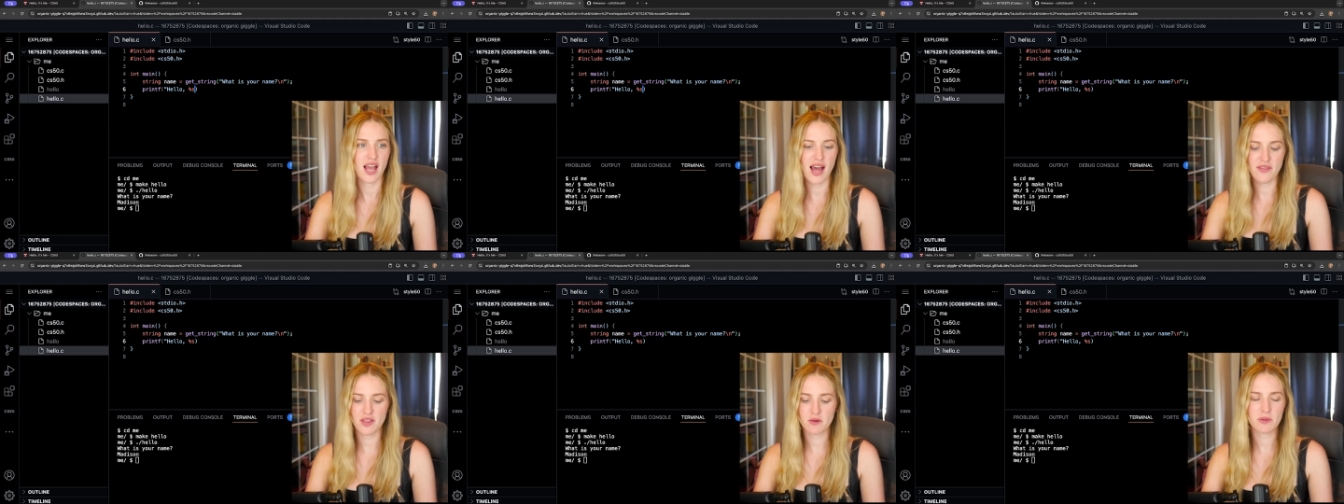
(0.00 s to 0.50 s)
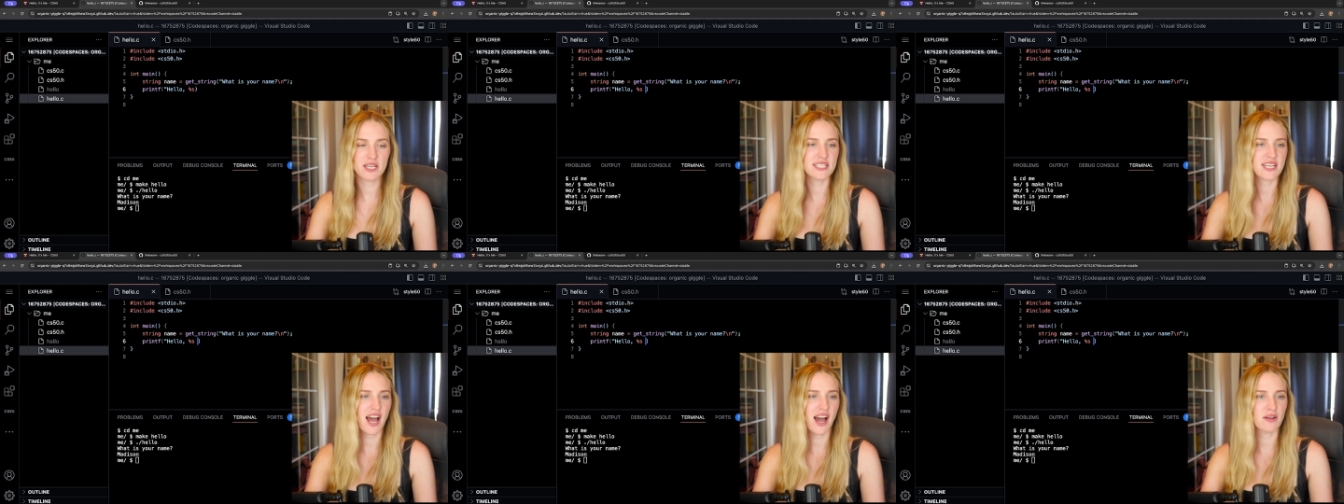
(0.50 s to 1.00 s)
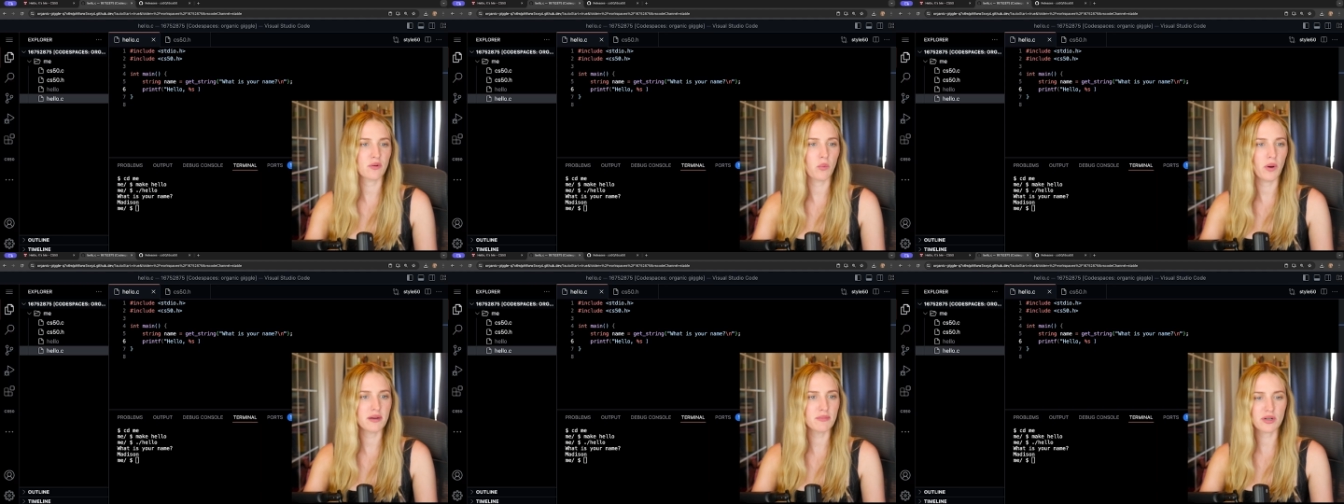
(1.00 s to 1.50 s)
And then we need to add
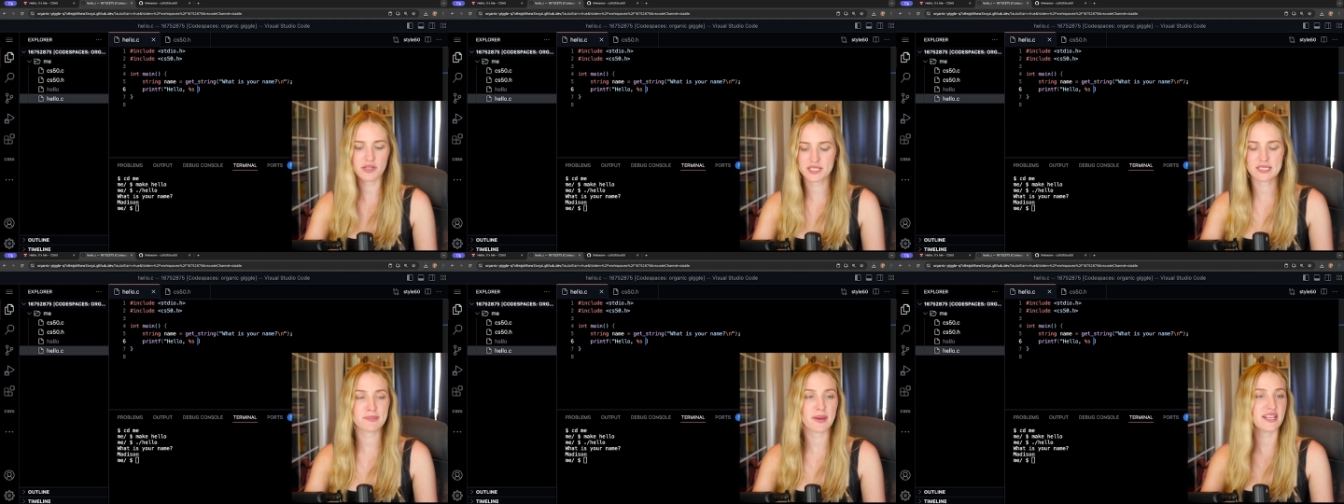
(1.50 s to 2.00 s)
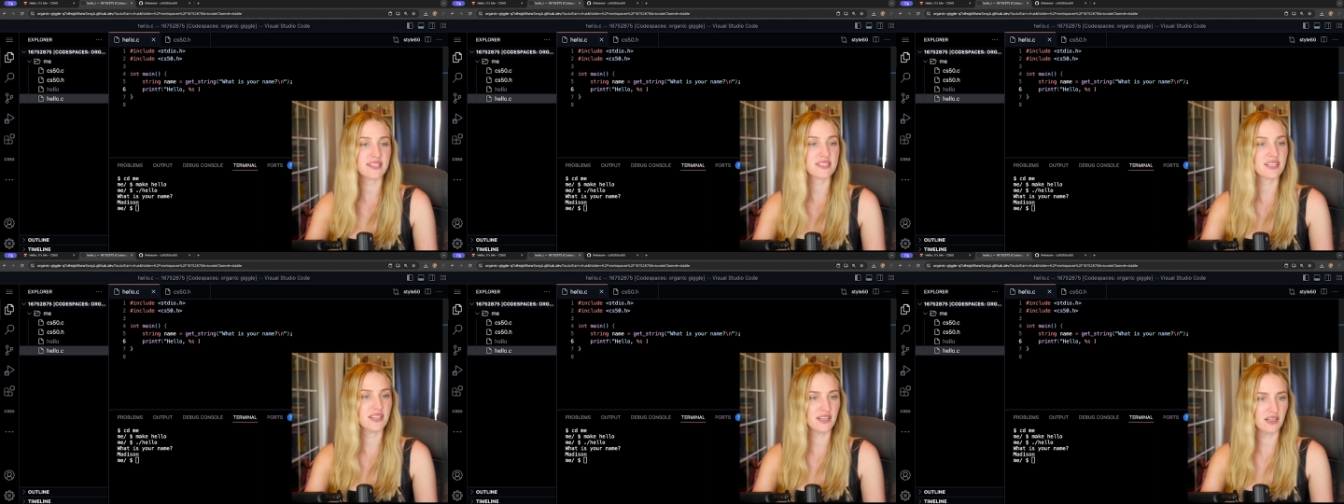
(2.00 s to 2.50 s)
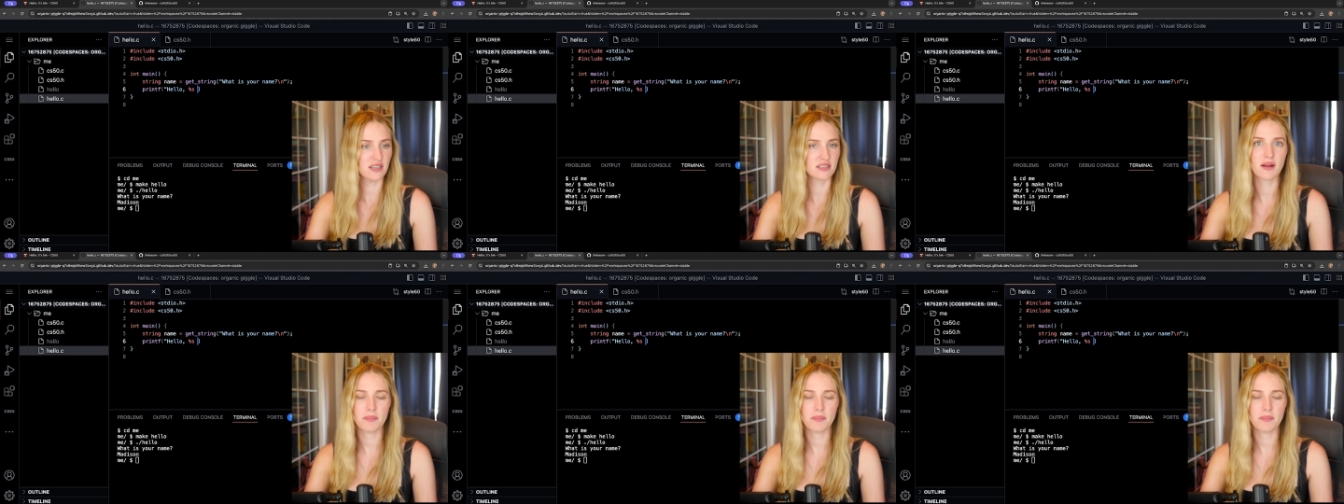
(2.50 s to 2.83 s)
one more space here